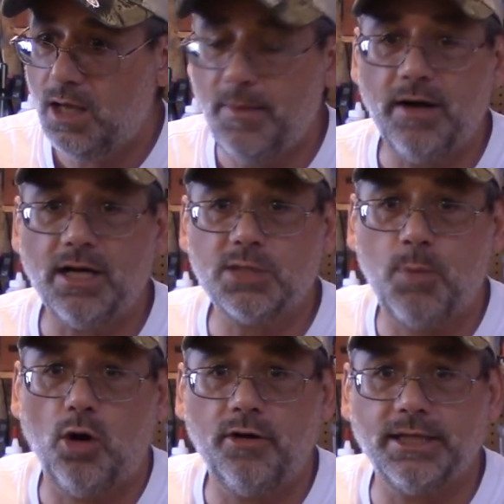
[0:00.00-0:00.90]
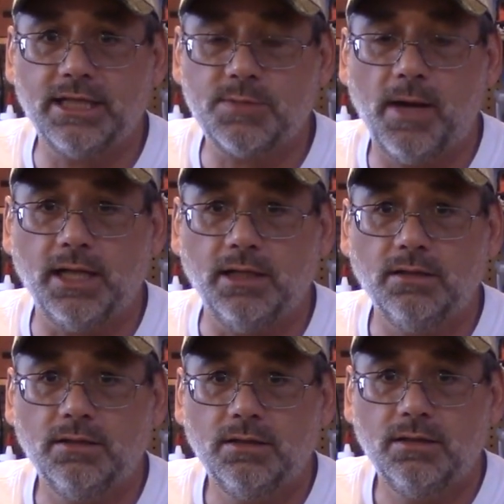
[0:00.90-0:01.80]
America's borrowing this
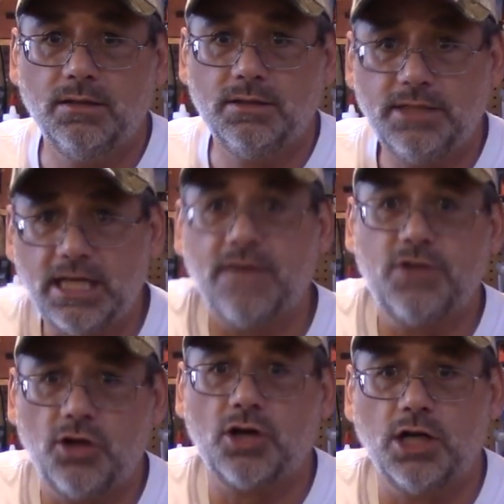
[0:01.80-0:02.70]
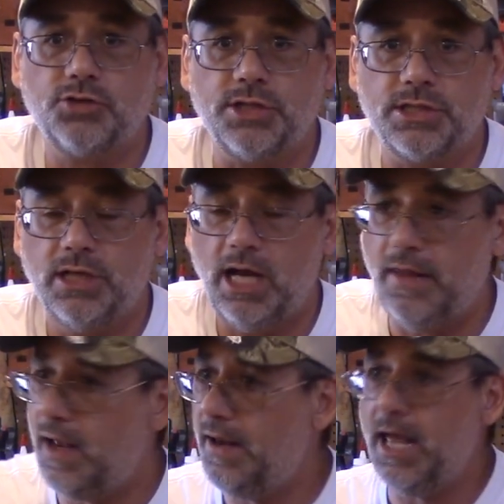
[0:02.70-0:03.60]
money to give to other countries.
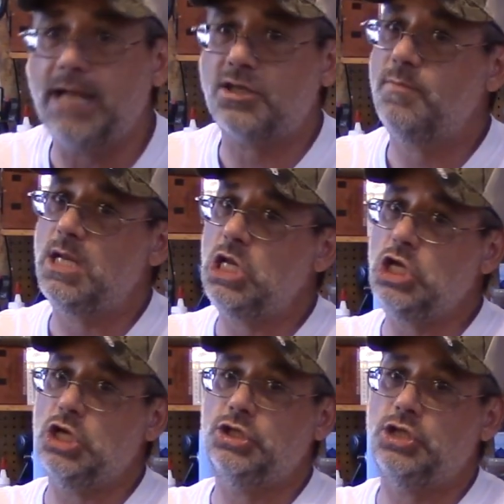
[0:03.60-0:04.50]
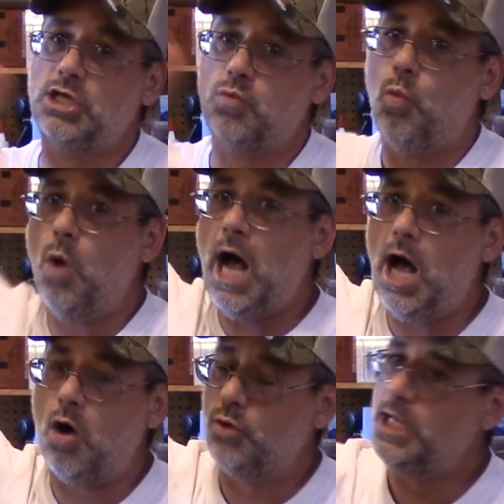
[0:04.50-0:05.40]
And, and that to me is just,
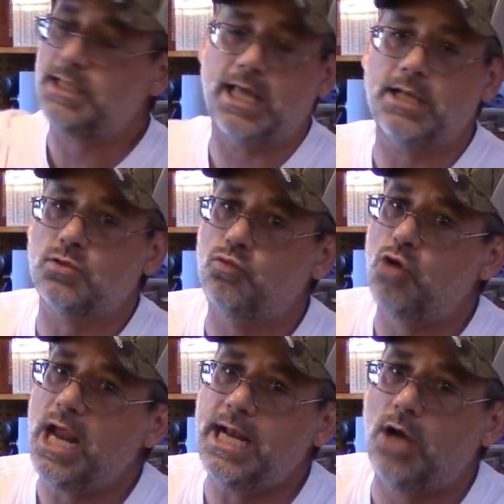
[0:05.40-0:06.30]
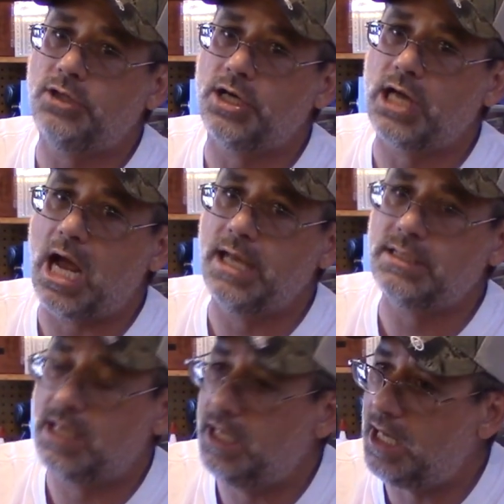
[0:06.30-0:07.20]
wow, that, that's right out there,
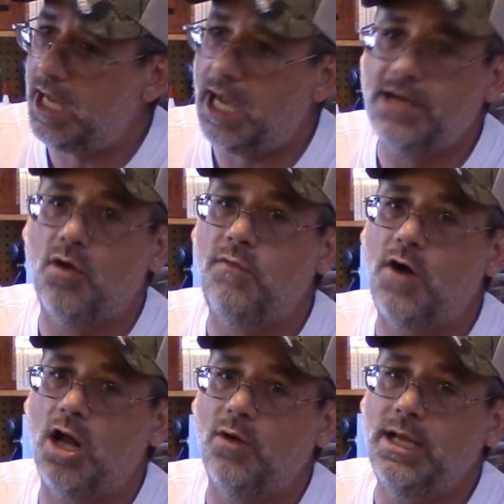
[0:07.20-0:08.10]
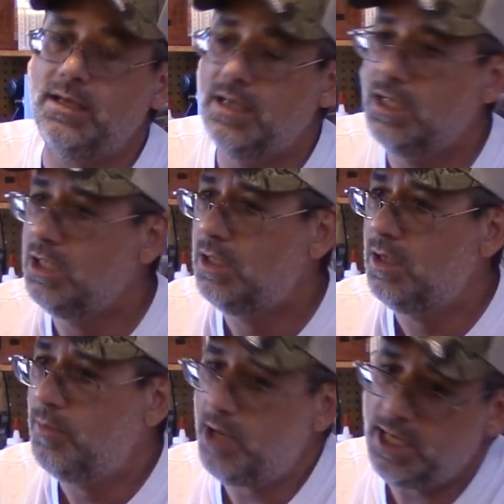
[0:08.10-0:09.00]
guys. And I, I don't follow it,
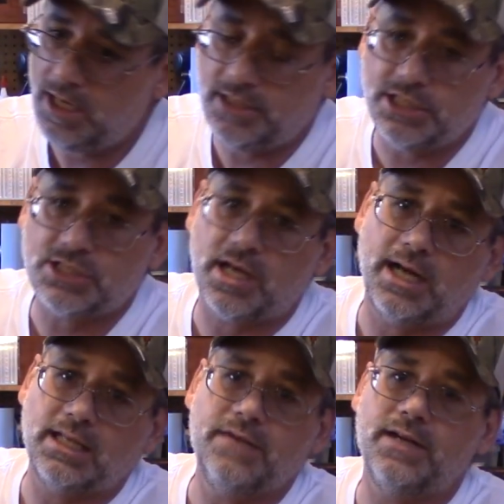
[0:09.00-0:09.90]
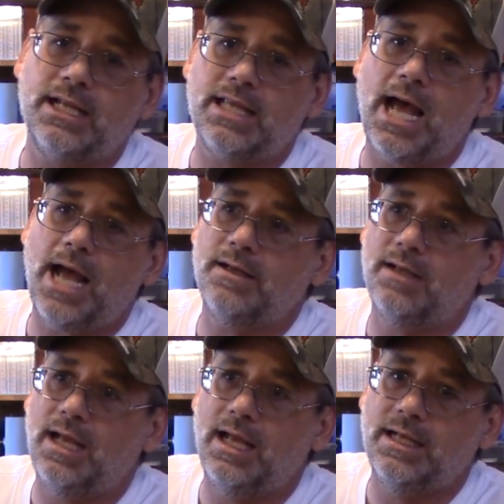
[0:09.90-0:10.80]
but I just thought I'd leave it at that.
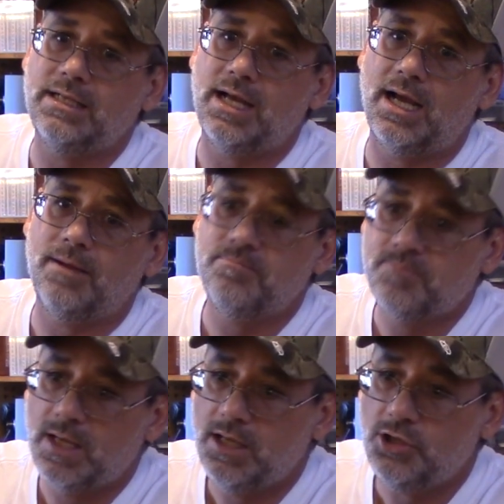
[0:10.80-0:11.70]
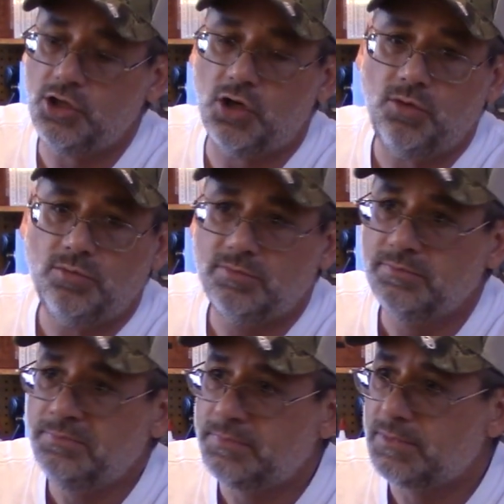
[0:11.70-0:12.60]
And, uh, you know,
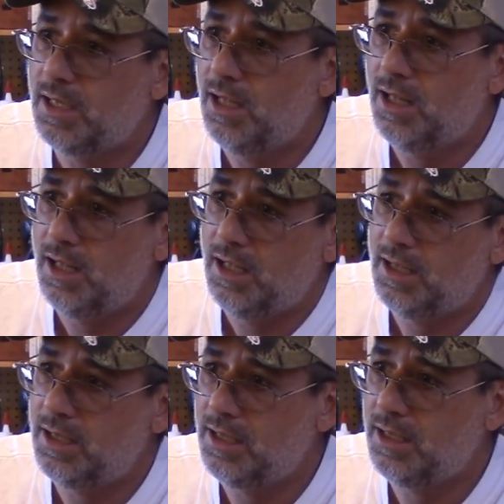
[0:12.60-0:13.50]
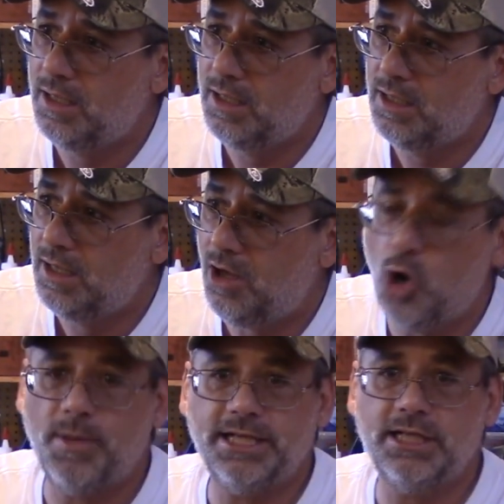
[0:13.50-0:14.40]
I
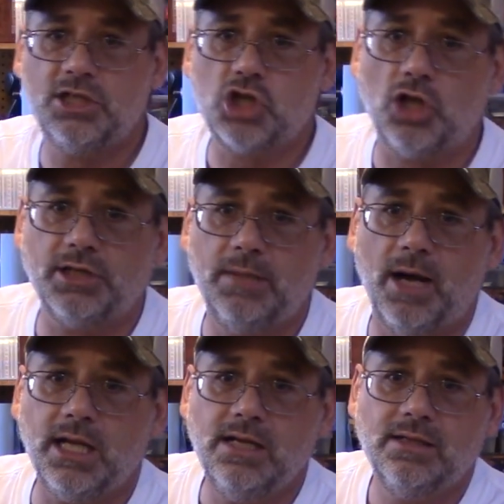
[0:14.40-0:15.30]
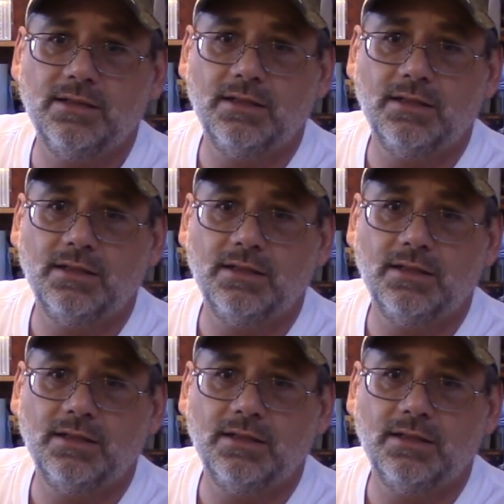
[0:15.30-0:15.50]
hope I didn't insult anybody.